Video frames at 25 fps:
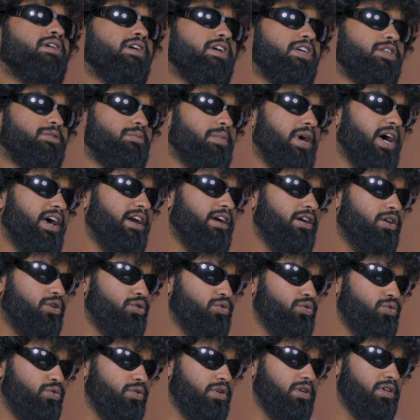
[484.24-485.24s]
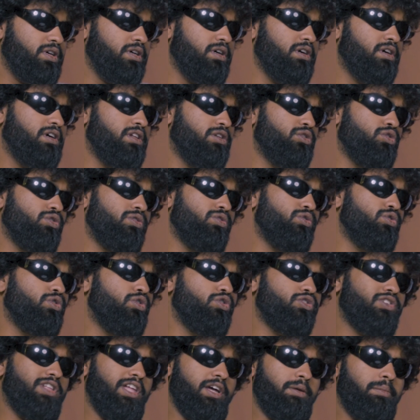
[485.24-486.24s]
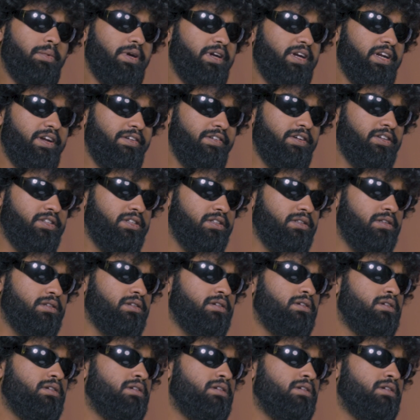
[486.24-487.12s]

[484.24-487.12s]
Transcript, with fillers: He's married to a girl that, who looks like Pete Davidson.